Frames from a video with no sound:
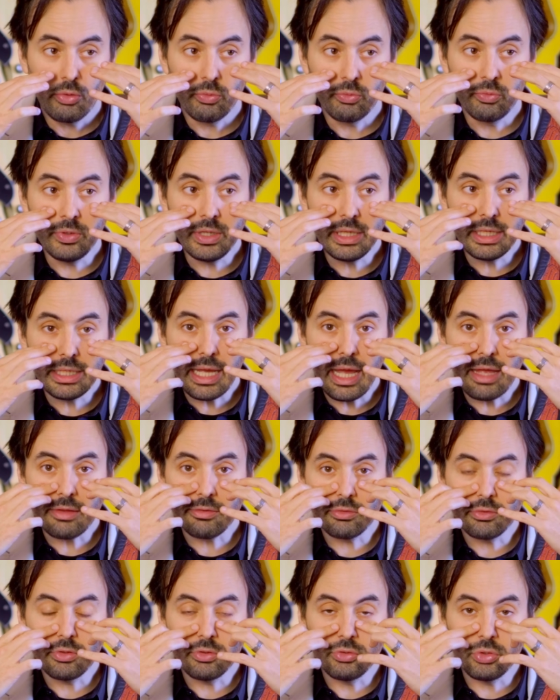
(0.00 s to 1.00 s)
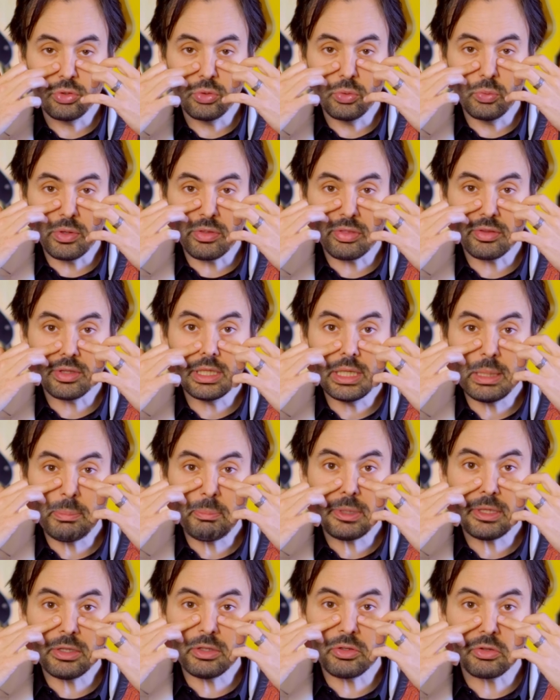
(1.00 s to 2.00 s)
really has to do with
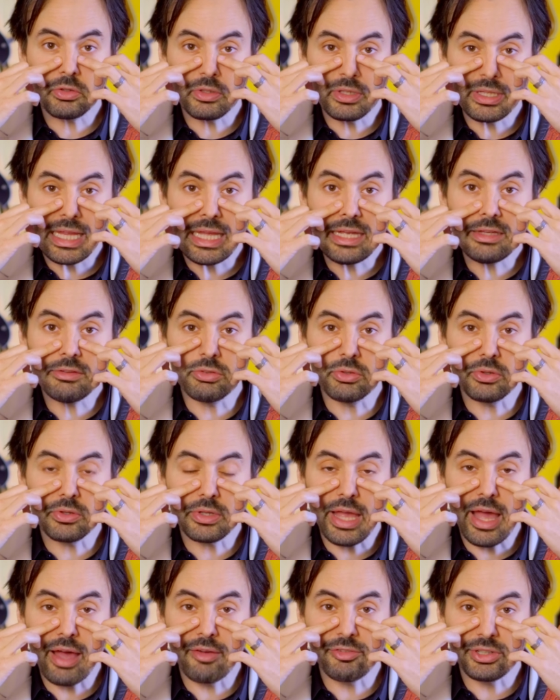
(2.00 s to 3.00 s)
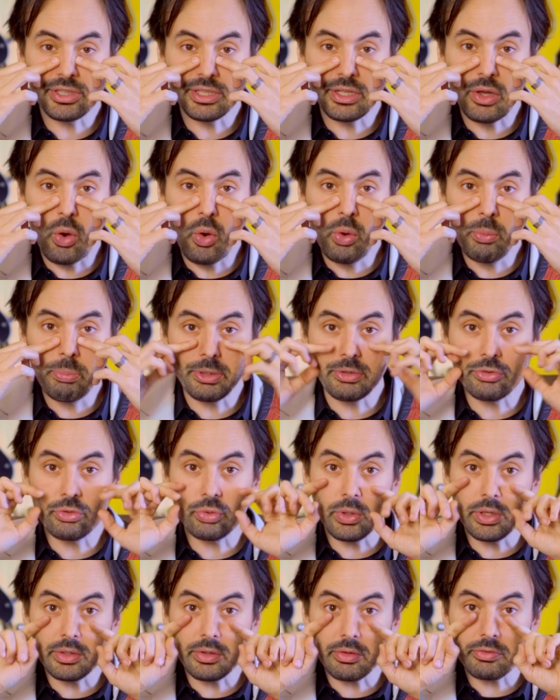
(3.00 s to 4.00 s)
keeping your nasal cavity open to
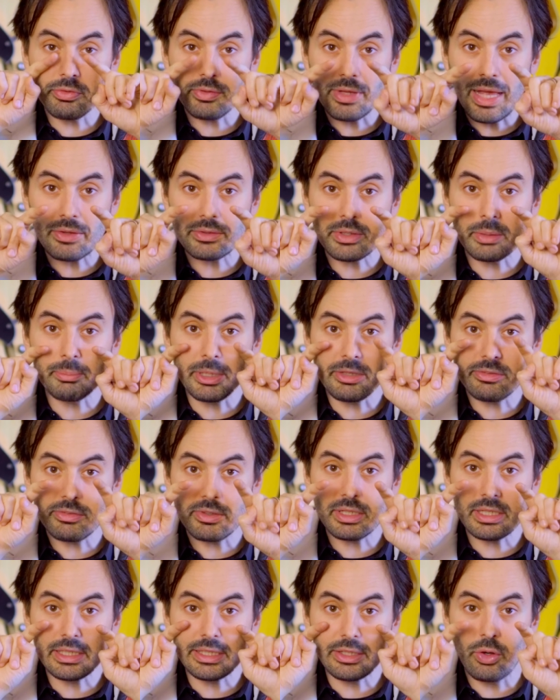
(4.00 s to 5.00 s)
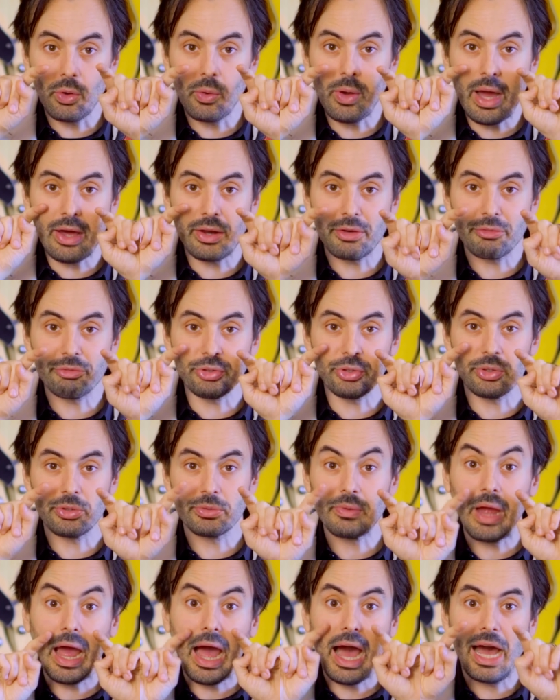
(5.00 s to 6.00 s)
where the sound can basically go out of
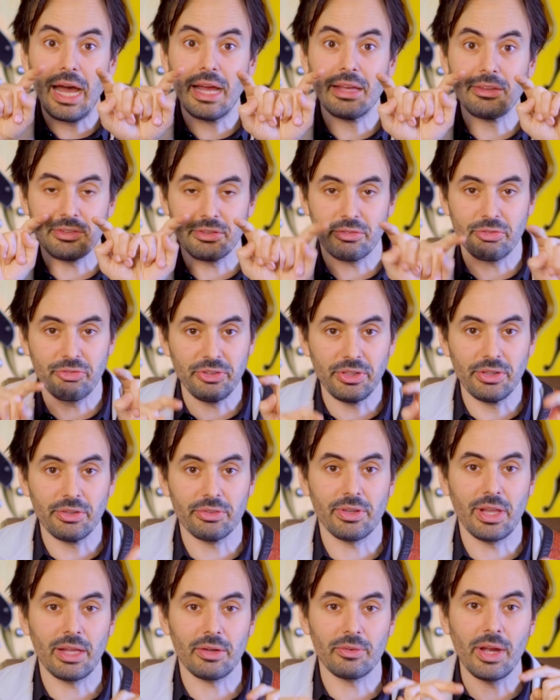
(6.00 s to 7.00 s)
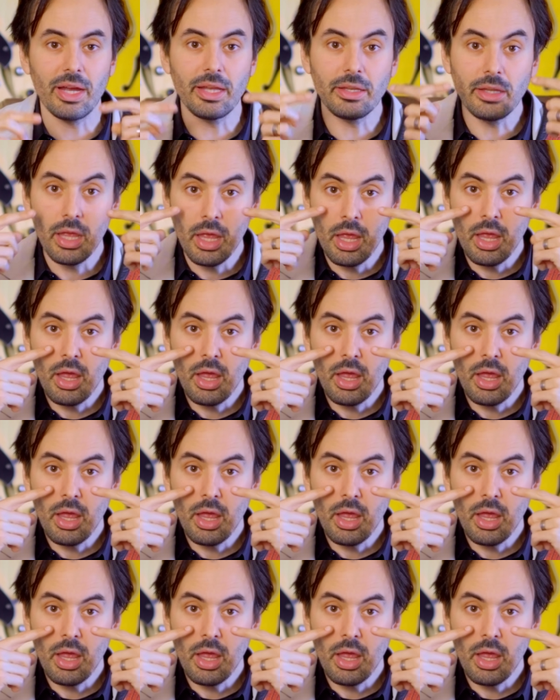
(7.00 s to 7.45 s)
your eyes, it feels like, right?